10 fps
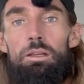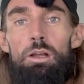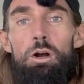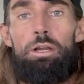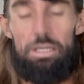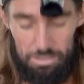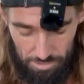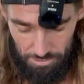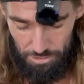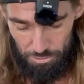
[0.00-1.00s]
Okay,
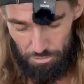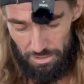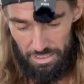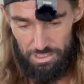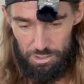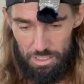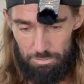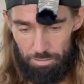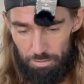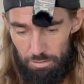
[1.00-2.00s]
so you're trying to get in shape
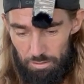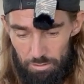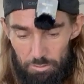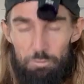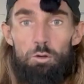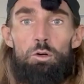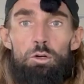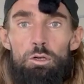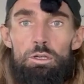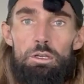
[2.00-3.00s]

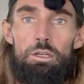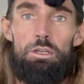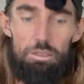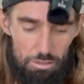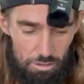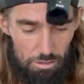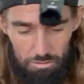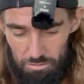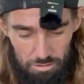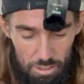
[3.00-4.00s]
for
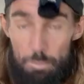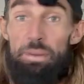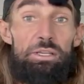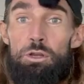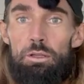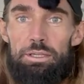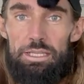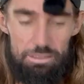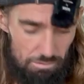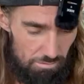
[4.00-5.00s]
a beach holiday
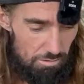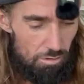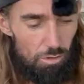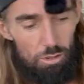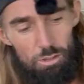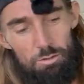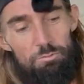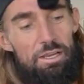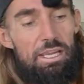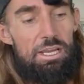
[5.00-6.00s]
or
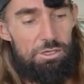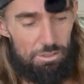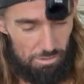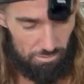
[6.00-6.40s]
vacation.